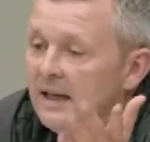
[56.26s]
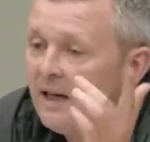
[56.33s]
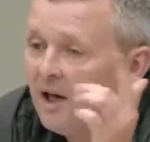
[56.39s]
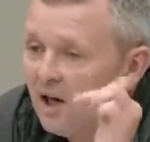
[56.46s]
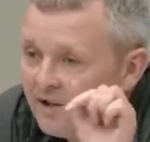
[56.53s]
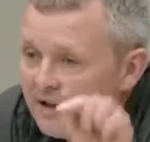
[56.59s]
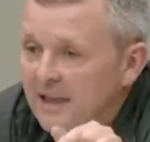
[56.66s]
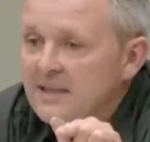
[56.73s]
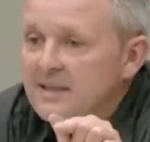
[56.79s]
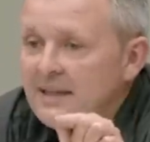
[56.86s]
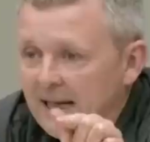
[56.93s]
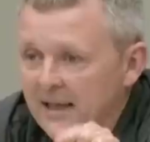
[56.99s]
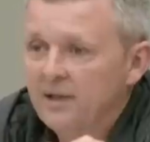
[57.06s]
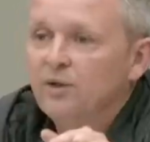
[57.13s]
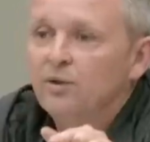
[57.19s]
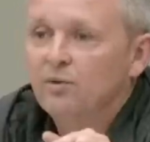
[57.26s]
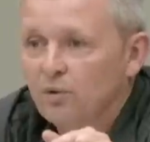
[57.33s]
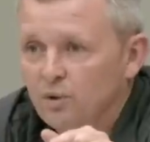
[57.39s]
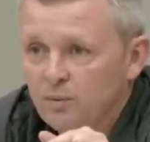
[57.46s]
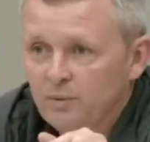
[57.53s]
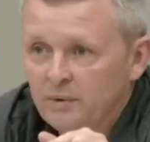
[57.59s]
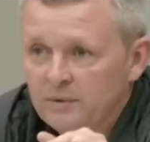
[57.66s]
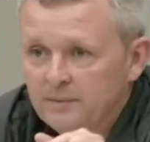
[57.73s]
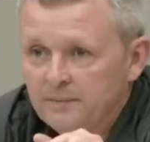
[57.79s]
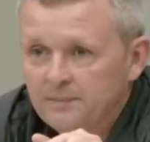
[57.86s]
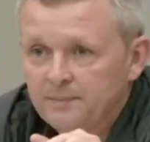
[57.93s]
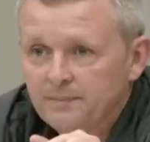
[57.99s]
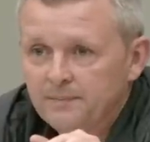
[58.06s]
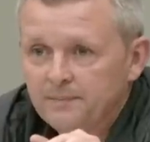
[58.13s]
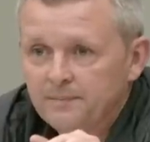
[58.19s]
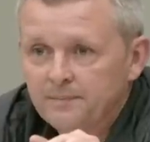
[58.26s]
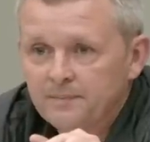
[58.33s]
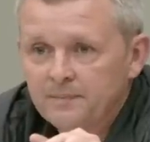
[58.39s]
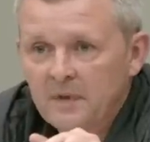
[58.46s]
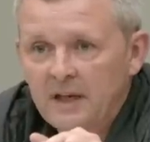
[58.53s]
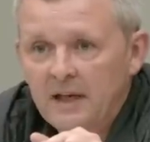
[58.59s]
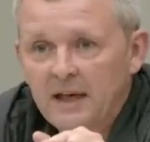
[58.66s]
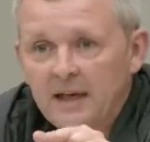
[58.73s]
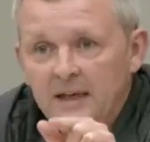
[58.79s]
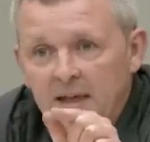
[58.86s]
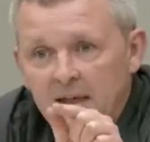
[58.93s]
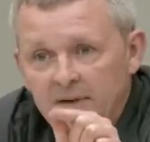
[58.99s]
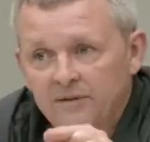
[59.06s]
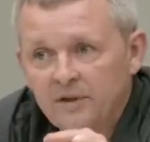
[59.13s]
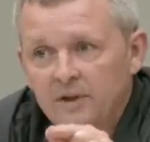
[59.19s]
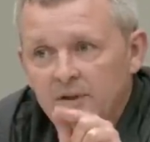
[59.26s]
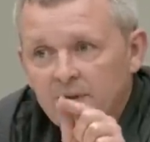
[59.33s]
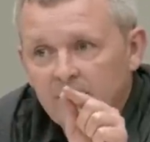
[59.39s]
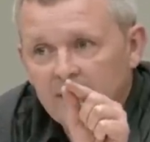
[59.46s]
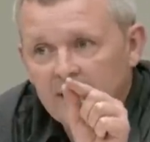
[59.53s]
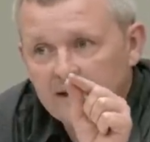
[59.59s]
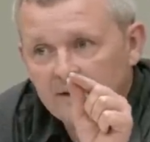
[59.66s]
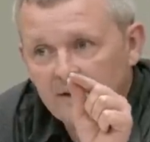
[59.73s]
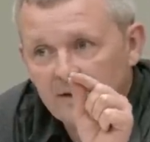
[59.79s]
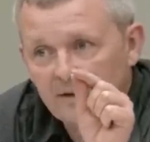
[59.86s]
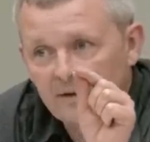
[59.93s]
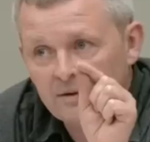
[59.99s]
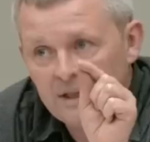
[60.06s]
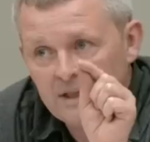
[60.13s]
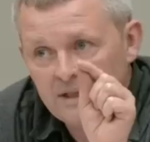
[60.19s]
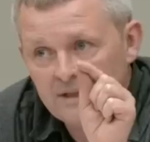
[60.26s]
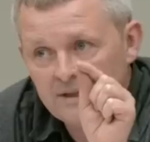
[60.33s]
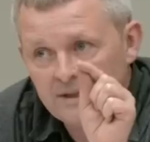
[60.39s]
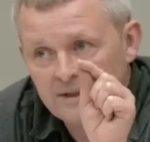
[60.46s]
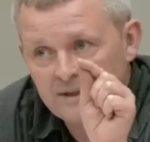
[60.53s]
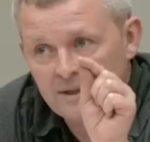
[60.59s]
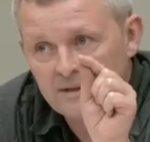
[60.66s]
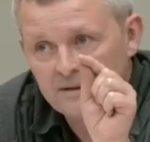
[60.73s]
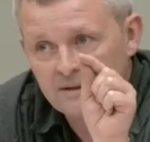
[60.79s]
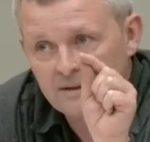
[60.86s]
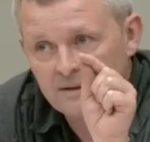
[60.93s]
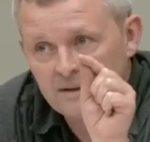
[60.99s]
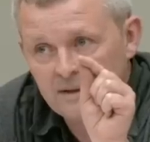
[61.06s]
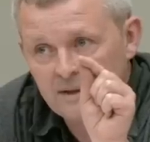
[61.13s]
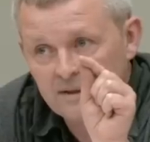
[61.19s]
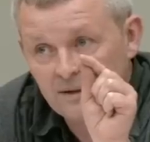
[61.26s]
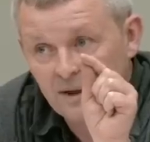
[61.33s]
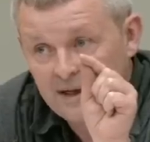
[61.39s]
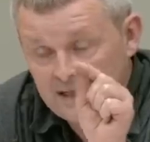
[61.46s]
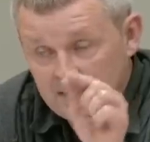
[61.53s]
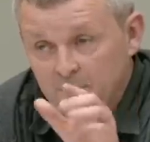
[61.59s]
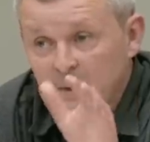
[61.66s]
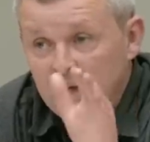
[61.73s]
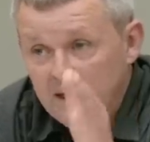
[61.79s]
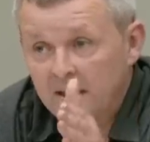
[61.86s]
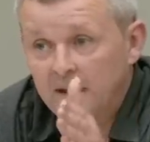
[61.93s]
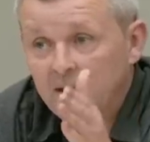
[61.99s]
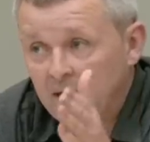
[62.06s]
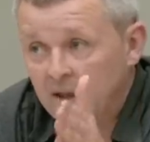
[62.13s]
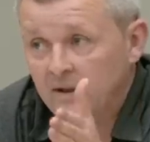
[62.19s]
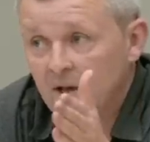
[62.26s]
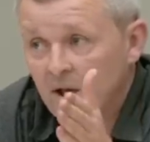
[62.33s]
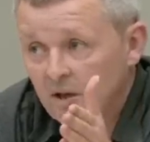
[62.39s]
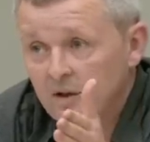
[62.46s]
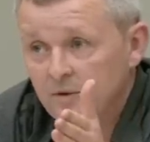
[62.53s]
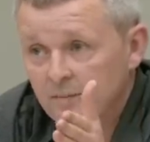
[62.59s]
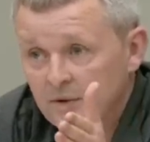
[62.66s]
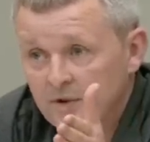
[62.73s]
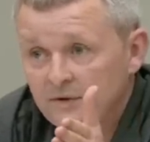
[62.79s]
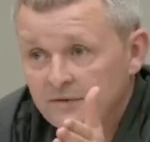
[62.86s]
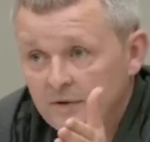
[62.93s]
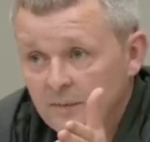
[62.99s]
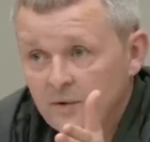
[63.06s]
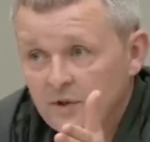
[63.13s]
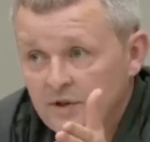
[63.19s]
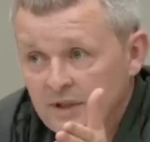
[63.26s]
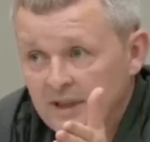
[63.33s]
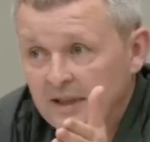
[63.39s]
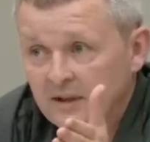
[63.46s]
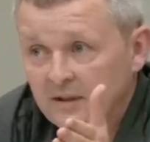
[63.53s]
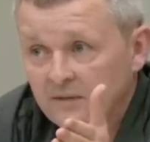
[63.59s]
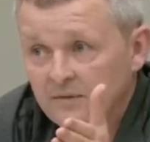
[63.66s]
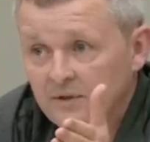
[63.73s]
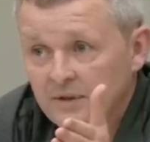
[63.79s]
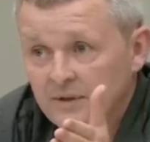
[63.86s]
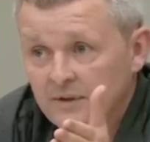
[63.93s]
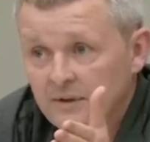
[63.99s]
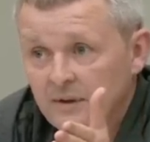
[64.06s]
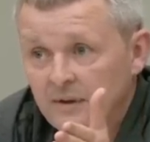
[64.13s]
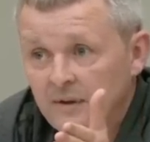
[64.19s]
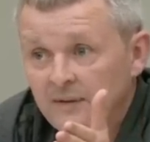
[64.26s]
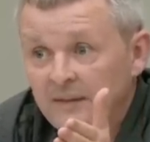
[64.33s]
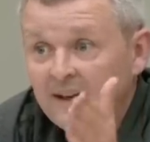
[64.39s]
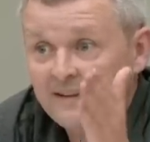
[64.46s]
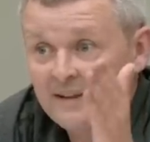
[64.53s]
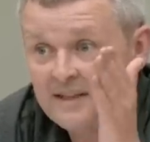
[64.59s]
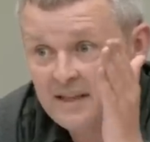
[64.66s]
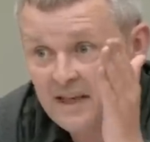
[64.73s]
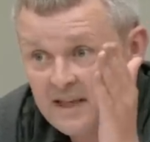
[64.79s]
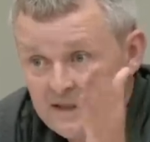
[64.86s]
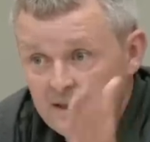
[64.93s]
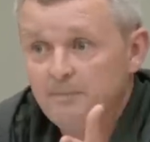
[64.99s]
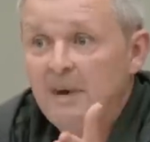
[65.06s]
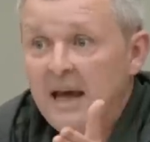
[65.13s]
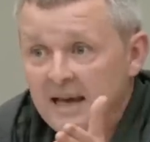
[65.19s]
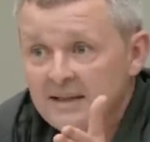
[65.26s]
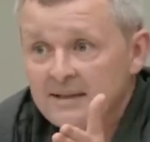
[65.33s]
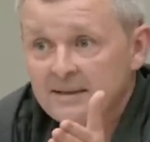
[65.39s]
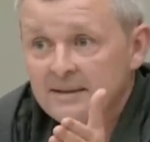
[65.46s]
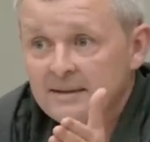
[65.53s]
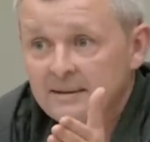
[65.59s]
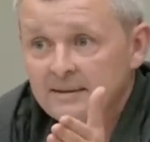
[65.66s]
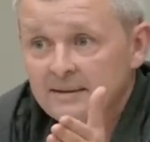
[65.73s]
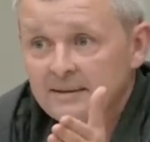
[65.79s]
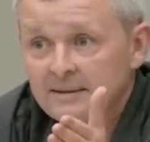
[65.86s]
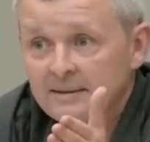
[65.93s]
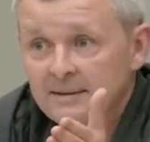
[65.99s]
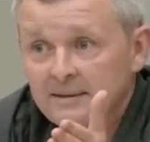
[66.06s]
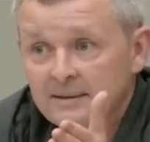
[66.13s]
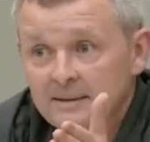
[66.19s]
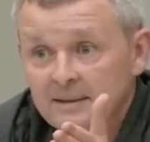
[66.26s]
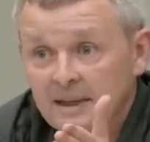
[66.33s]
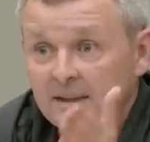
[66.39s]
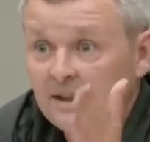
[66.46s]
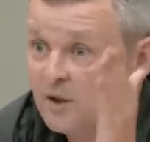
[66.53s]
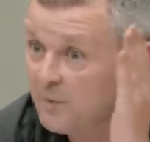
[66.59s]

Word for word: On that second group, uh, given that there is, there has been an acknowledgement from yourselves that this is a mess, that there's